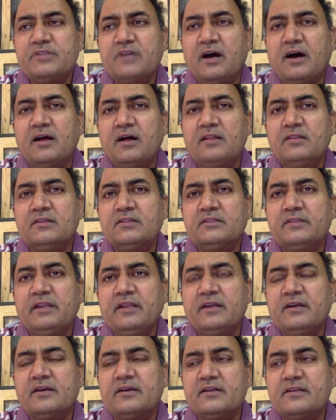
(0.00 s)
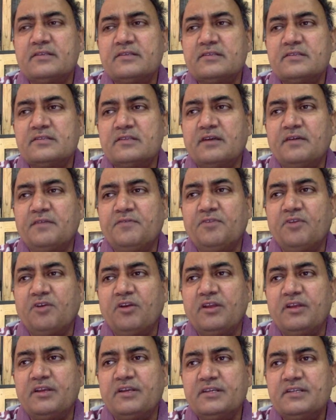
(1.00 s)
all the three conditions of
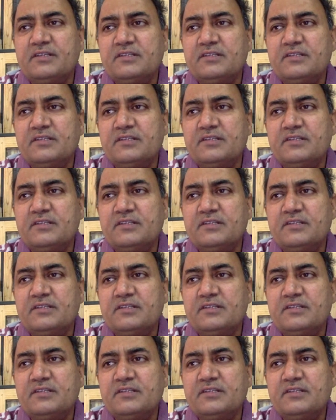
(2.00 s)
knowledge,